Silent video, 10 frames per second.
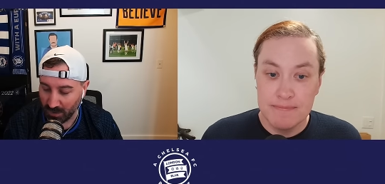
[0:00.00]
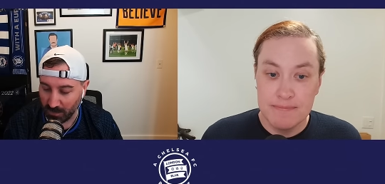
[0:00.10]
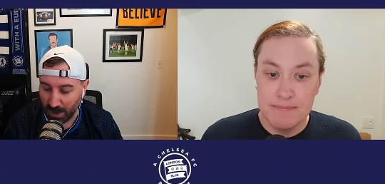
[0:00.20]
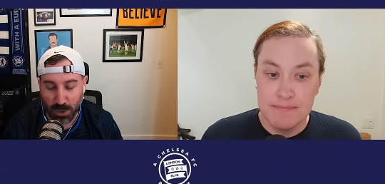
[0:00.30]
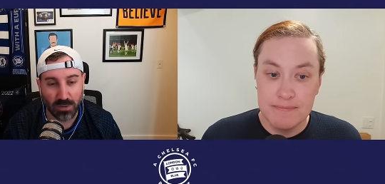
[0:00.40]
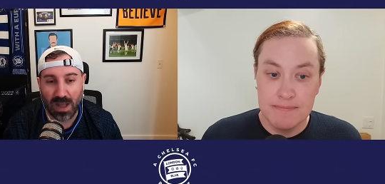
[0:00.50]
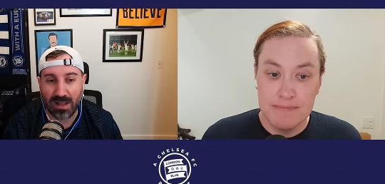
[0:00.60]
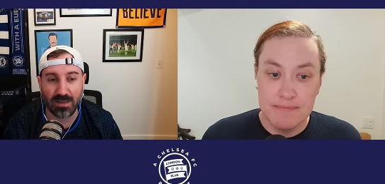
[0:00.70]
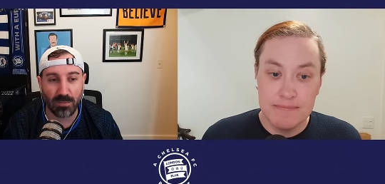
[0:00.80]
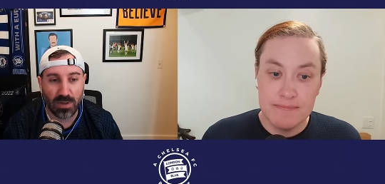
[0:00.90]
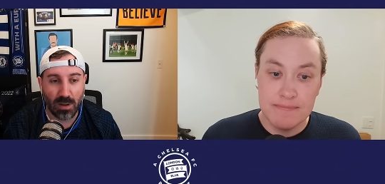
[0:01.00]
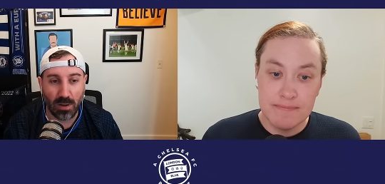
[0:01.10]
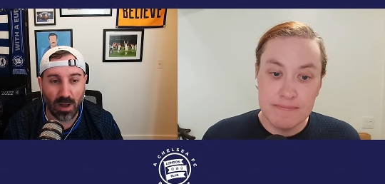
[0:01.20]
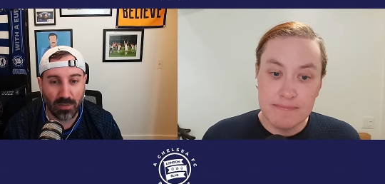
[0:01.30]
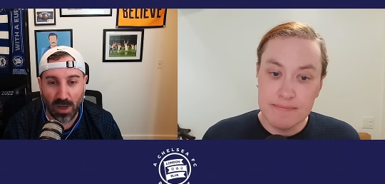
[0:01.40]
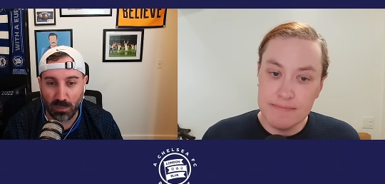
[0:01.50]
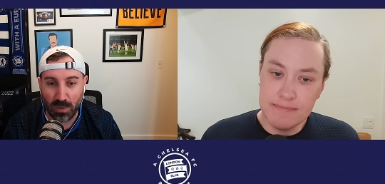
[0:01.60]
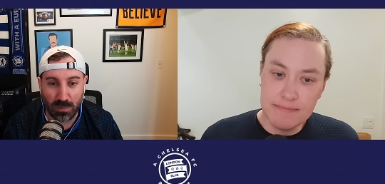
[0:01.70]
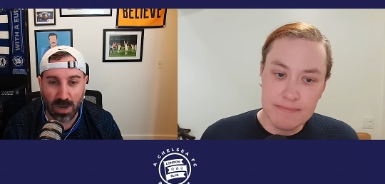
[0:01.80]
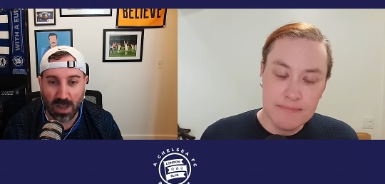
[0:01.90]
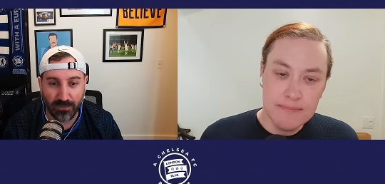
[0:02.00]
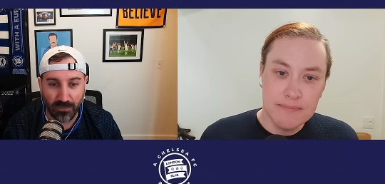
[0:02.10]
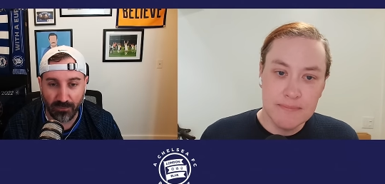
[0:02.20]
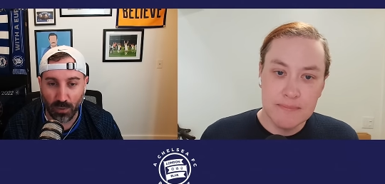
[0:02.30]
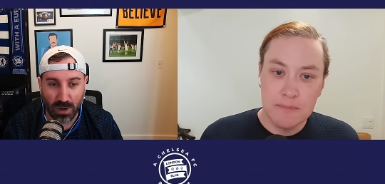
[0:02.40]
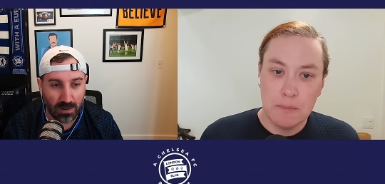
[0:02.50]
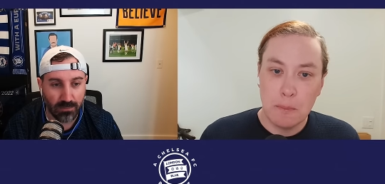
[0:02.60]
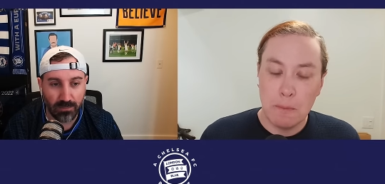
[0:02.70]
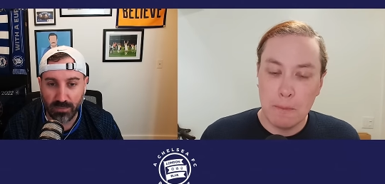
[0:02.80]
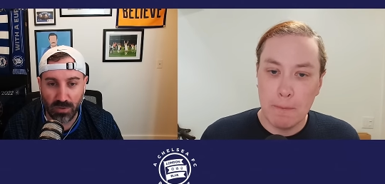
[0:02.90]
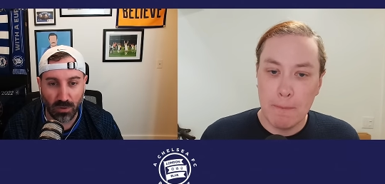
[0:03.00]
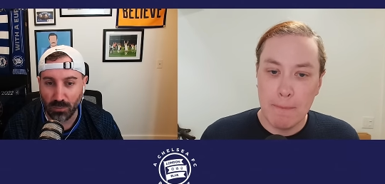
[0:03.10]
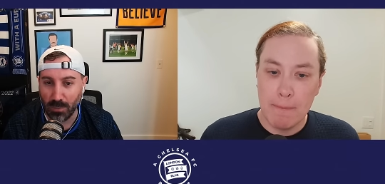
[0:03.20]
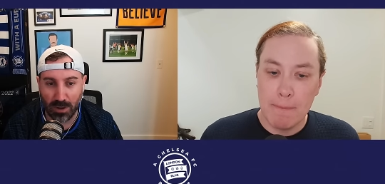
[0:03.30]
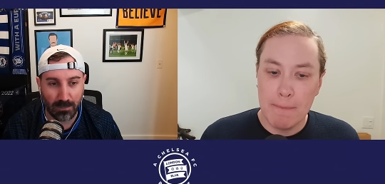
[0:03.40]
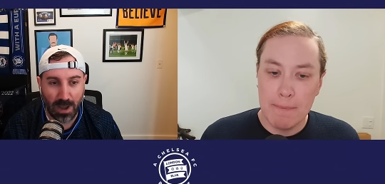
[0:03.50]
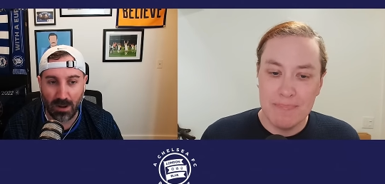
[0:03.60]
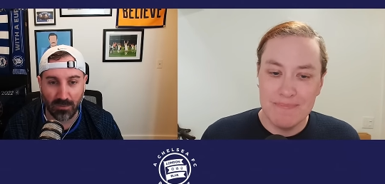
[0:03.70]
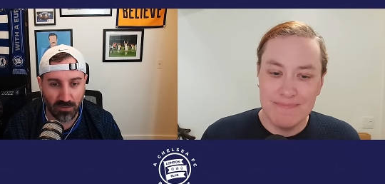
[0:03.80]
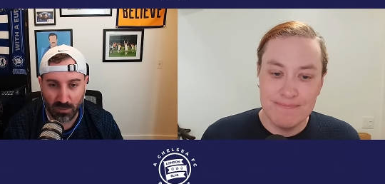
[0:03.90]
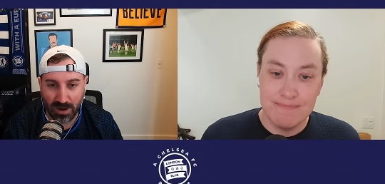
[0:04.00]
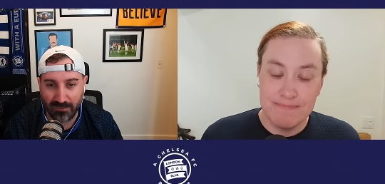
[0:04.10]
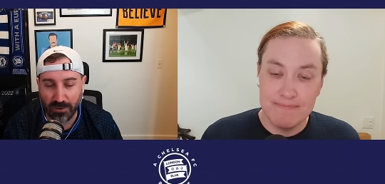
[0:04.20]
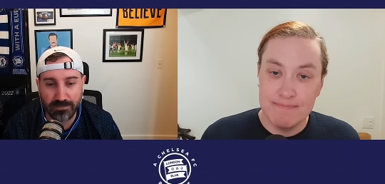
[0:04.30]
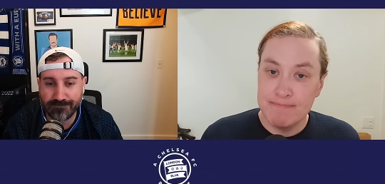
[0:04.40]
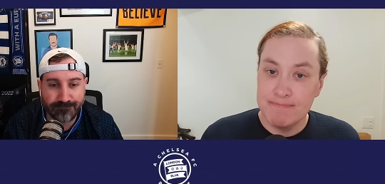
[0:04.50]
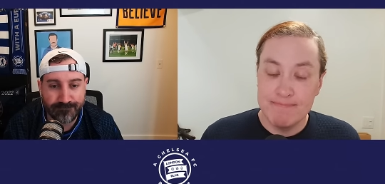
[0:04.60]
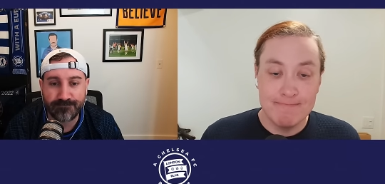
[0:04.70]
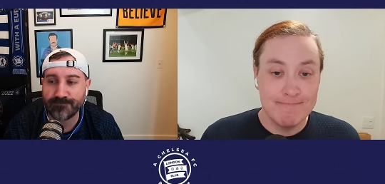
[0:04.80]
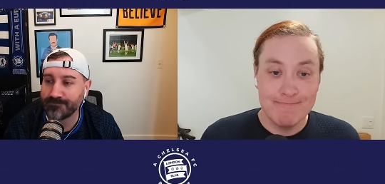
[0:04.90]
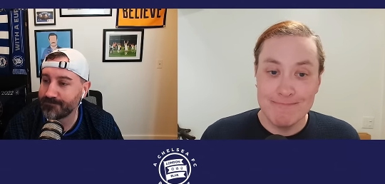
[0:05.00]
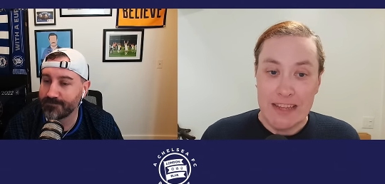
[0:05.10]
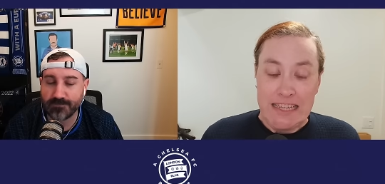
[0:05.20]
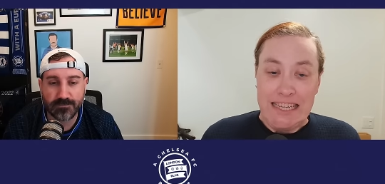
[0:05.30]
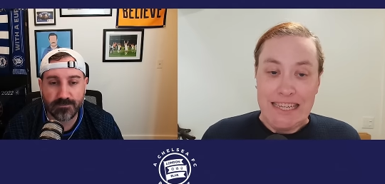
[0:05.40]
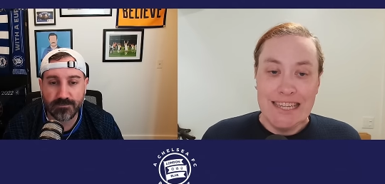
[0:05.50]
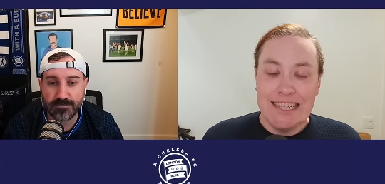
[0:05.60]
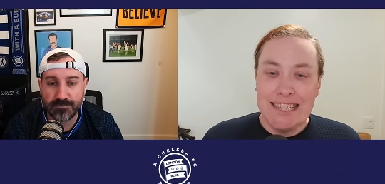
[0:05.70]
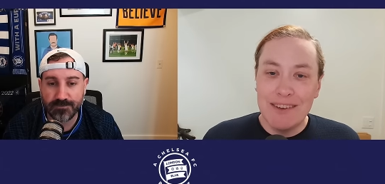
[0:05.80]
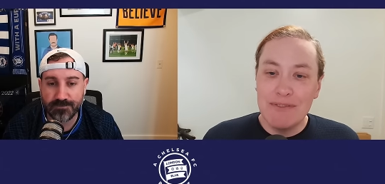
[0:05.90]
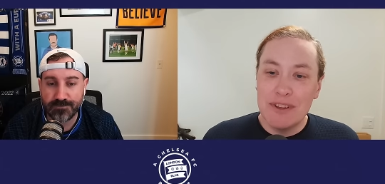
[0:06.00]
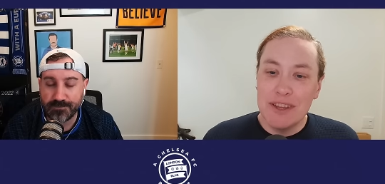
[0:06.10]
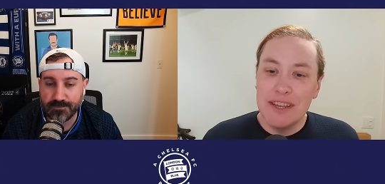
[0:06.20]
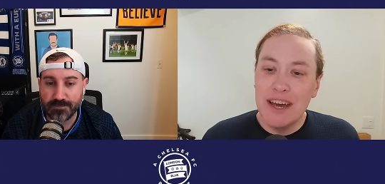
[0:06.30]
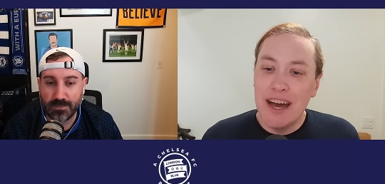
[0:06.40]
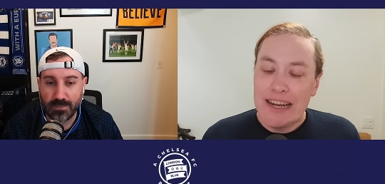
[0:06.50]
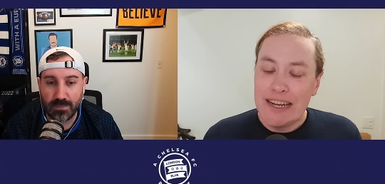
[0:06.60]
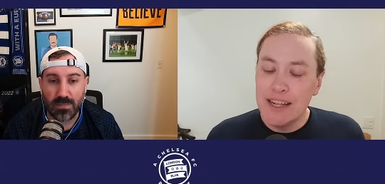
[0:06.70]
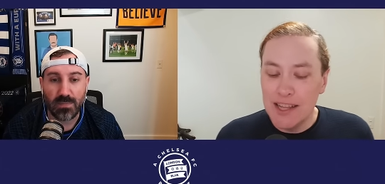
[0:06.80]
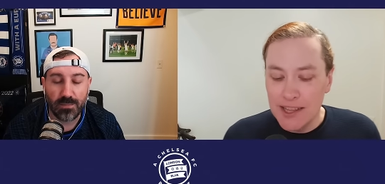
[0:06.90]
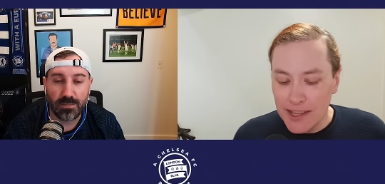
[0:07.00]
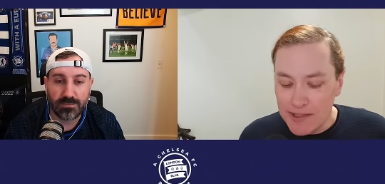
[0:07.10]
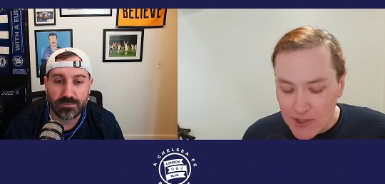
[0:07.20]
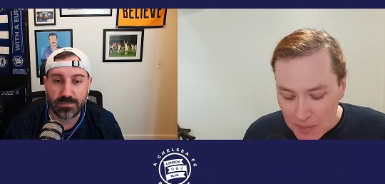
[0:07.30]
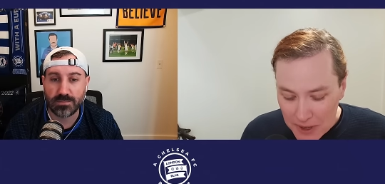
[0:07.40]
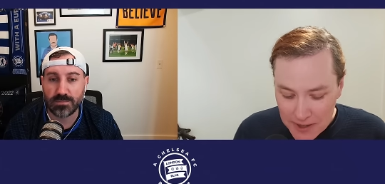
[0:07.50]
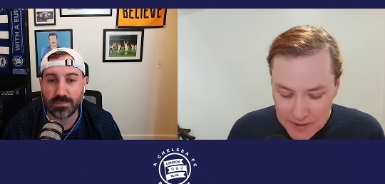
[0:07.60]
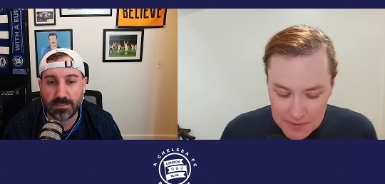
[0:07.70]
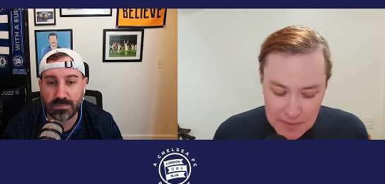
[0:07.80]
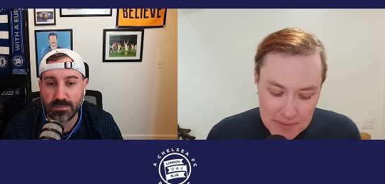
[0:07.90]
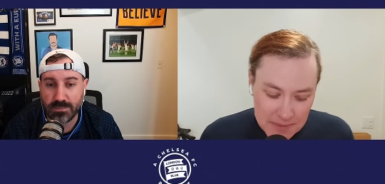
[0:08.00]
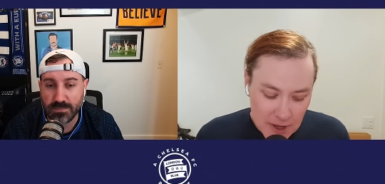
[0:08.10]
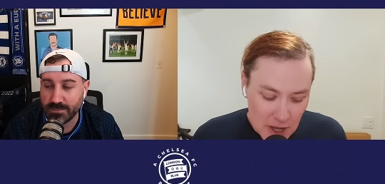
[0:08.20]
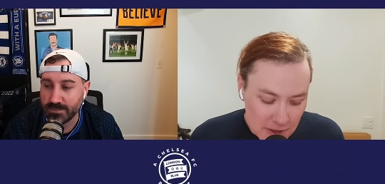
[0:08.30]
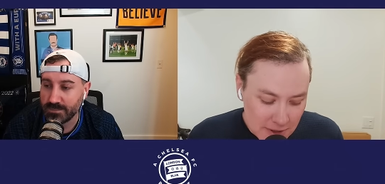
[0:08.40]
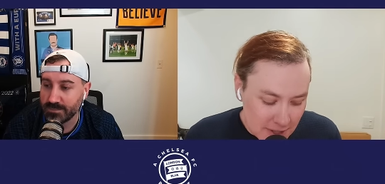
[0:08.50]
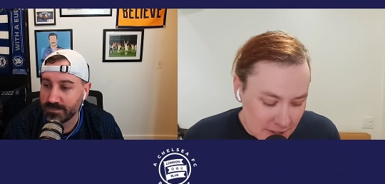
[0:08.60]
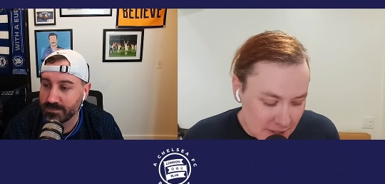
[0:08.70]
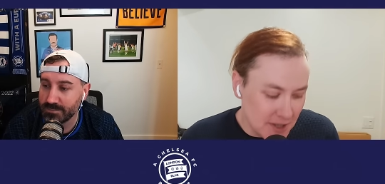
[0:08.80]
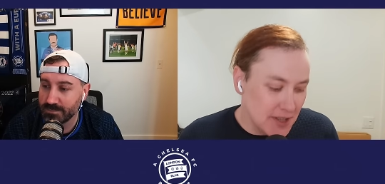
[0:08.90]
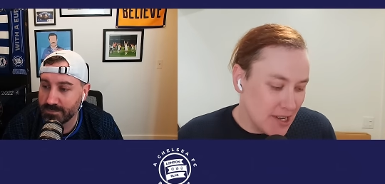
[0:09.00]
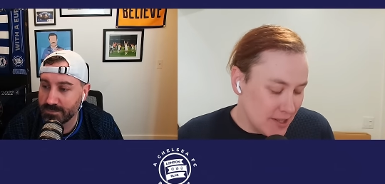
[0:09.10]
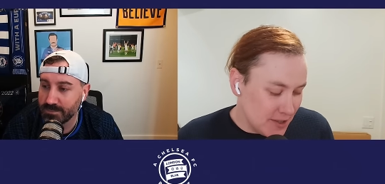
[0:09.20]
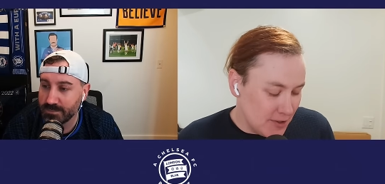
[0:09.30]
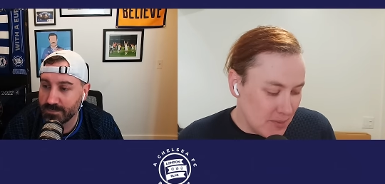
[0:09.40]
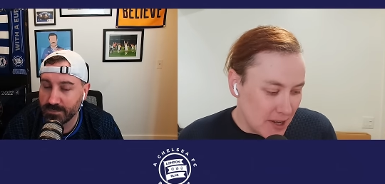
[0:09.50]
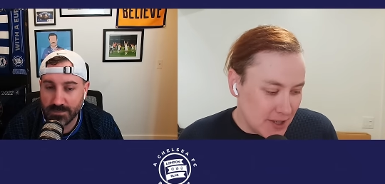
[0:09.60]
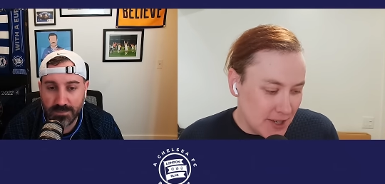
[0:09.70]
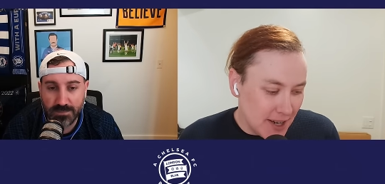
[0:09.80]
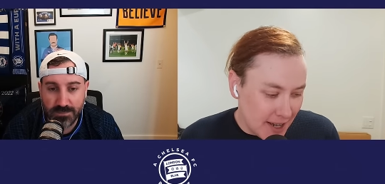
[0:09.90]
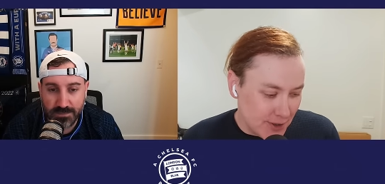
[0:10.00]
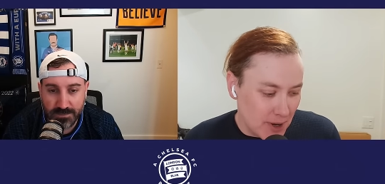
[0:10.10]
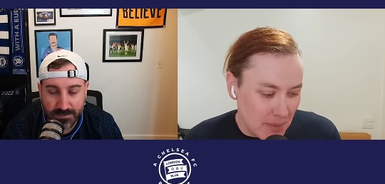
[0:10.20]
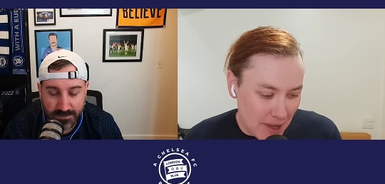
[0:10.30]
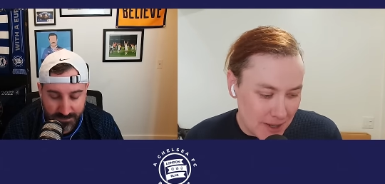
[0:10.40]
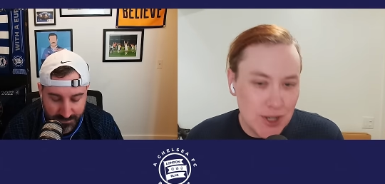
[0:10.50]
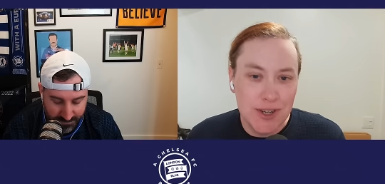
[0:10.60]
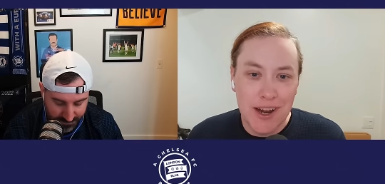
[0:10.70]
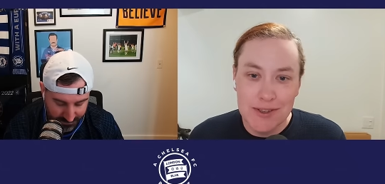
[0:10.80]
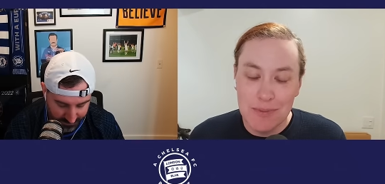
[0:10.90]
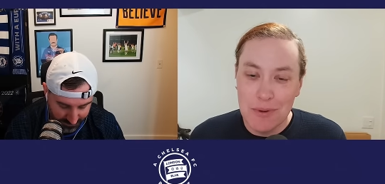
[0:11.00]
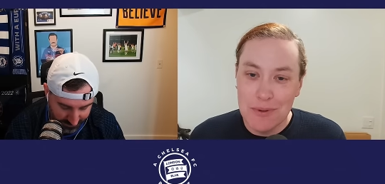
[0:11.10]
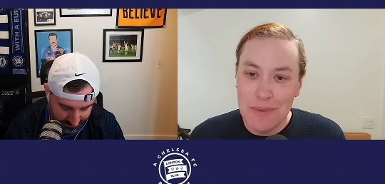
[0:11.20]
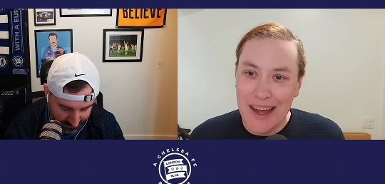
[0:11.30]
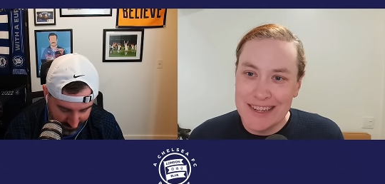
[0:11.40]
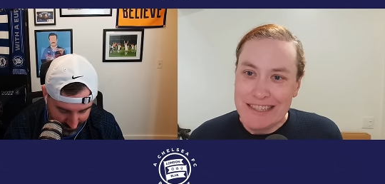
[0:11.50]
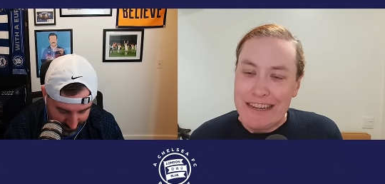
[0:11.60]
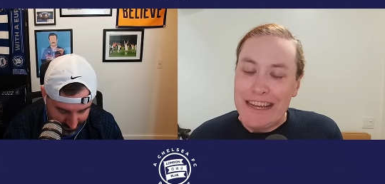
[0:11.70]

Speaker 1: special, not something that I thought we would get for 42 million pounds or whatever.
Speaker 2: Definitely not. Let's jump in uh, to the silliness because you mentioned it as your Impet house moment of the match.